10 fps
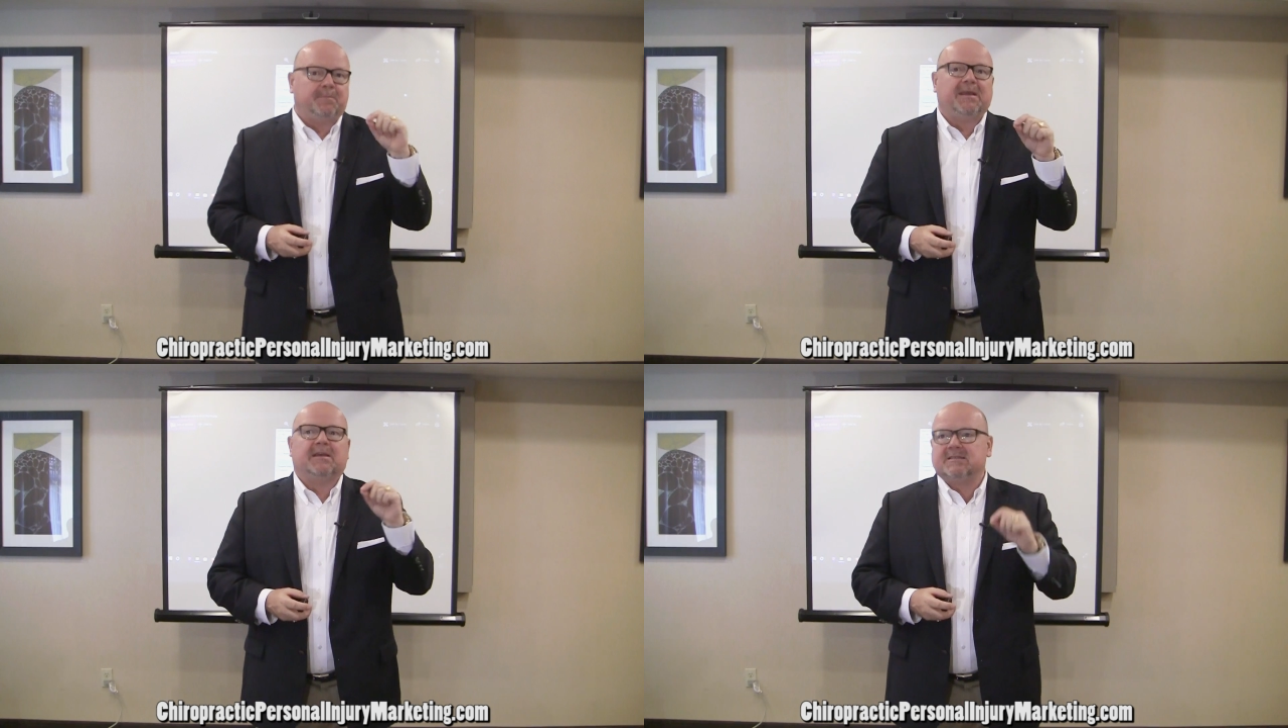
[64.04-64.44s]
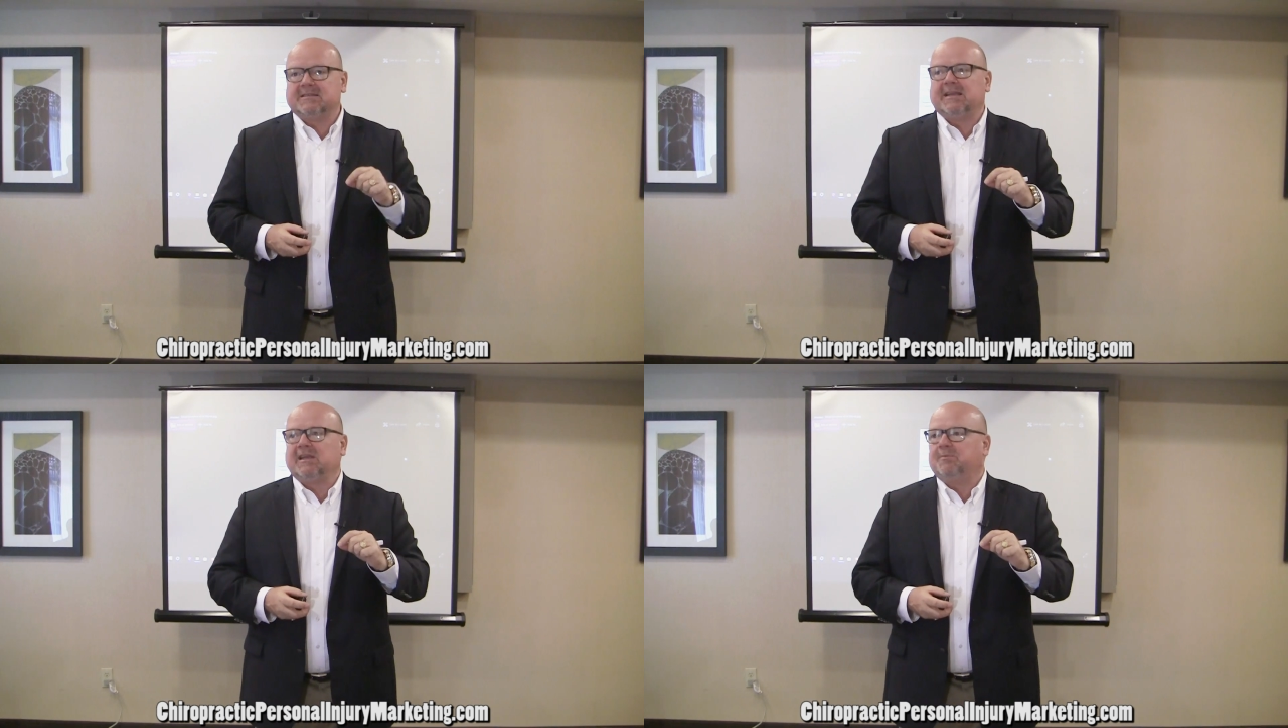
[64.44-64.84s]
B, and
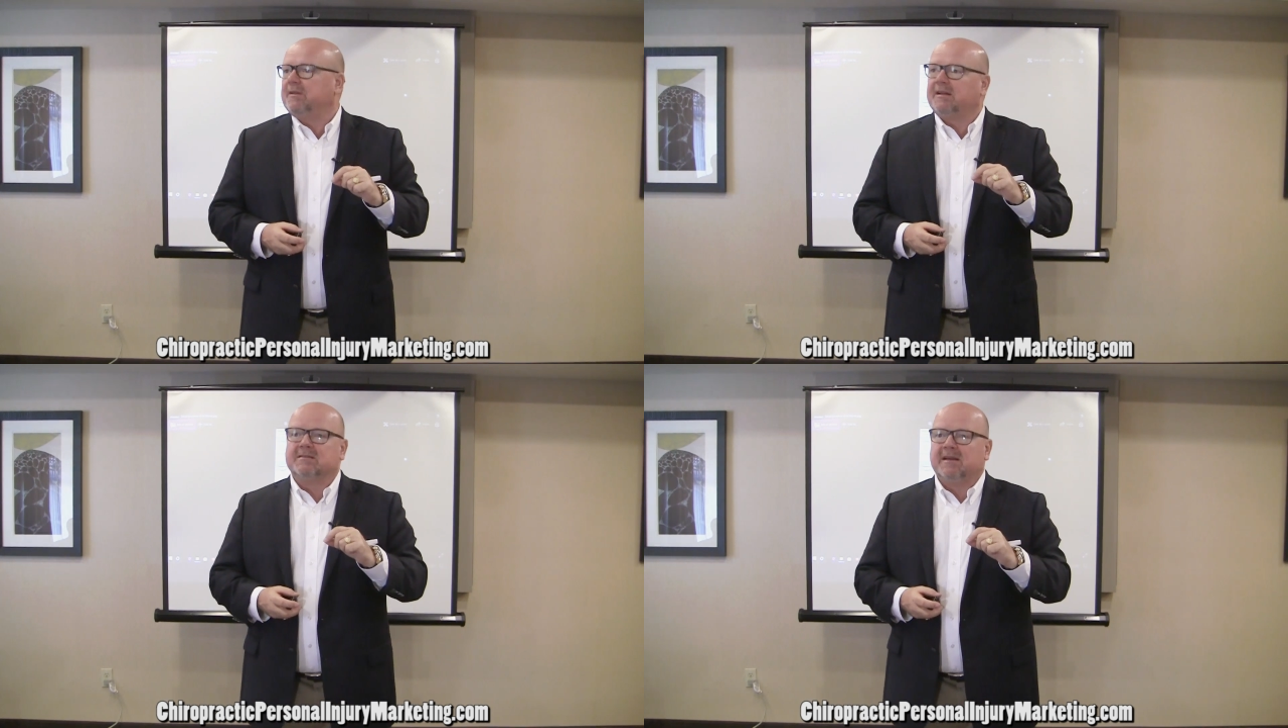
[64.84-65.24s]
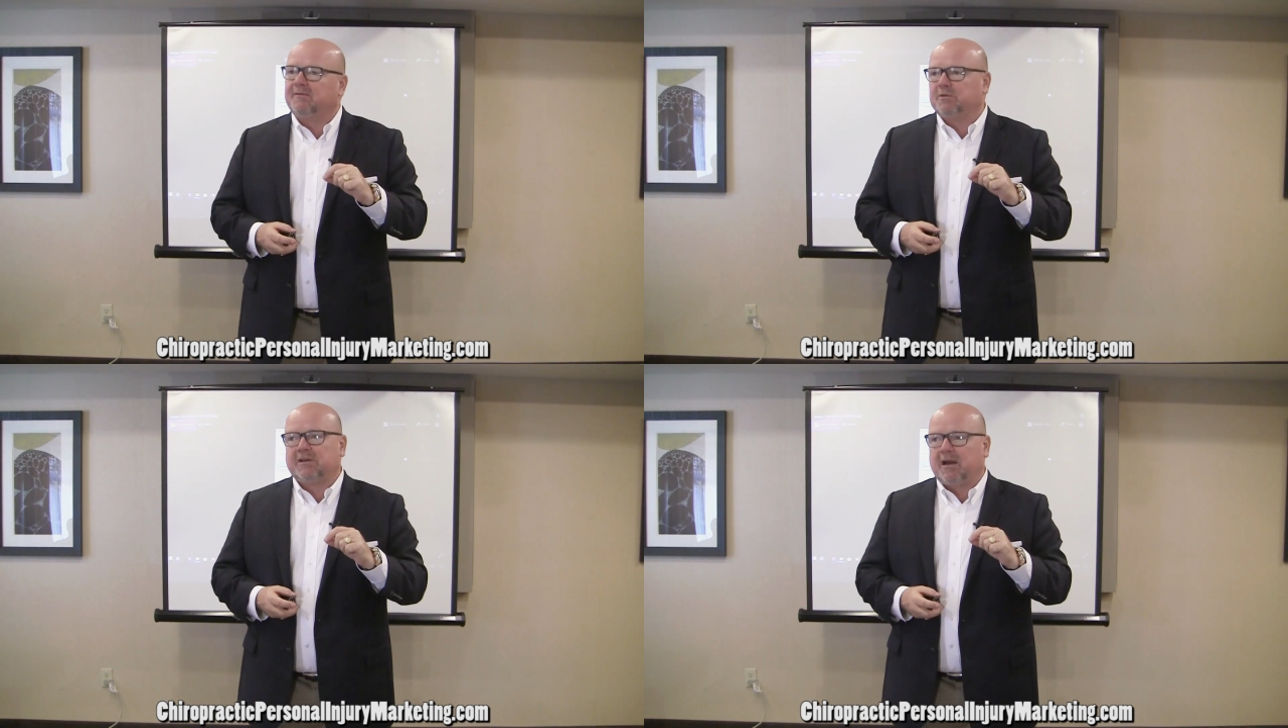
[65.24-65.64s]
C. But that's
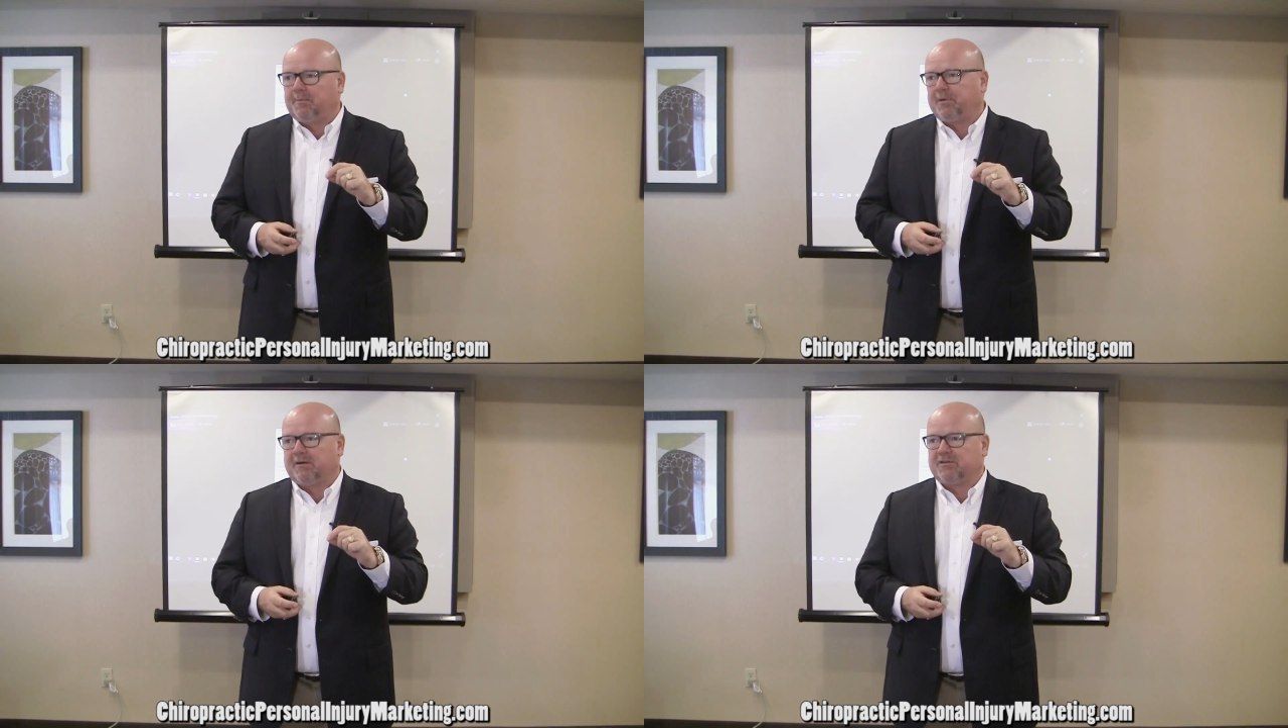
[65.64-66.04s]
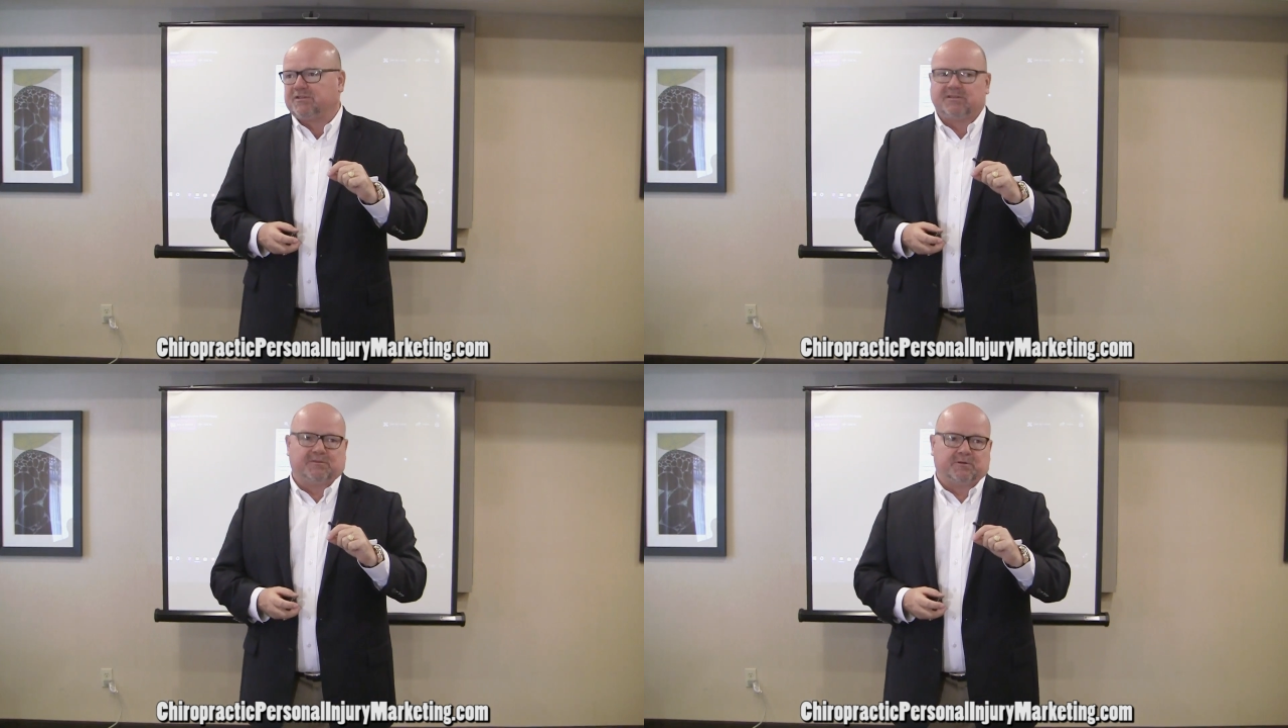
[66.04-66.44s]
never what chiropractors do.